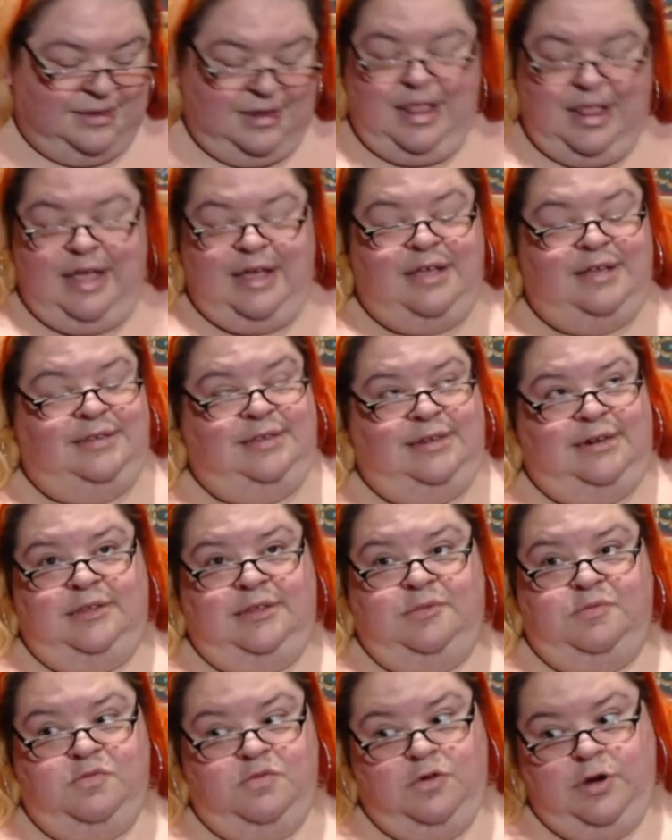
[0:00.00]
like I said, it's
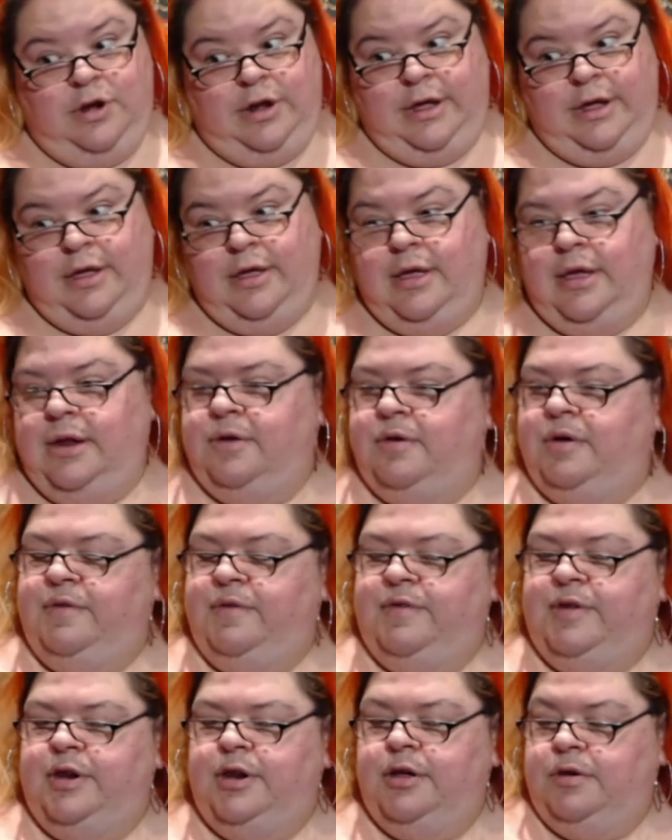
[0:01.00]
morning. I don't
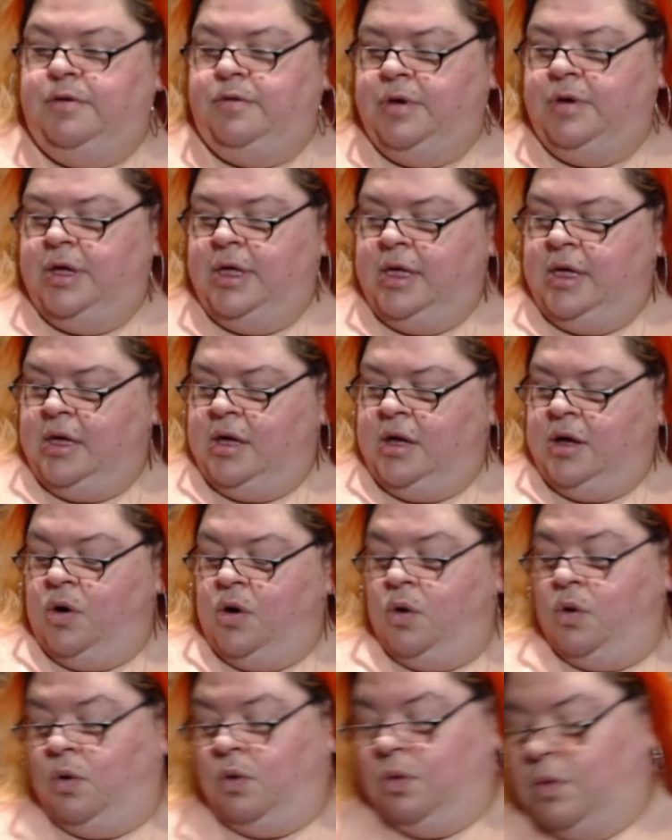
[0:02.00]
even know.
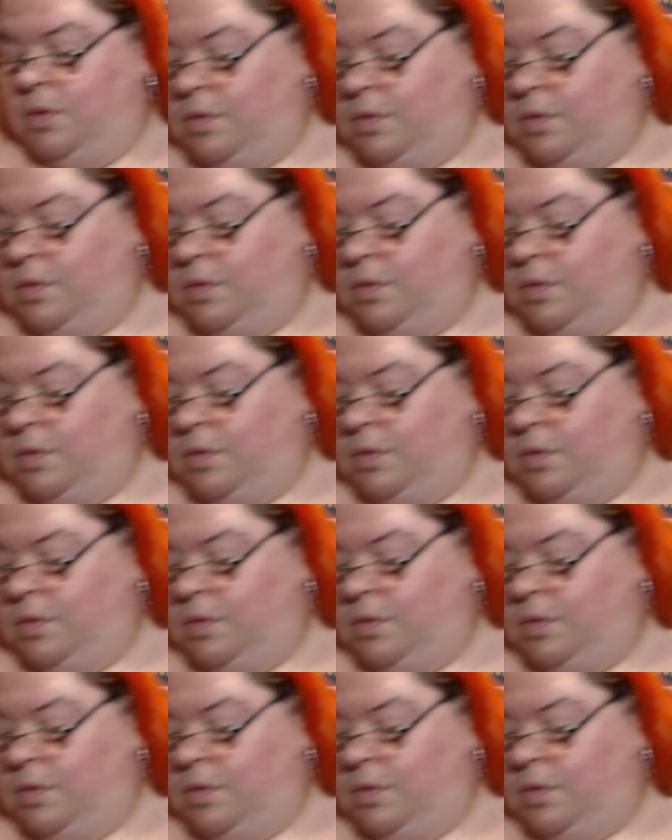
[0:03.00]
Oh,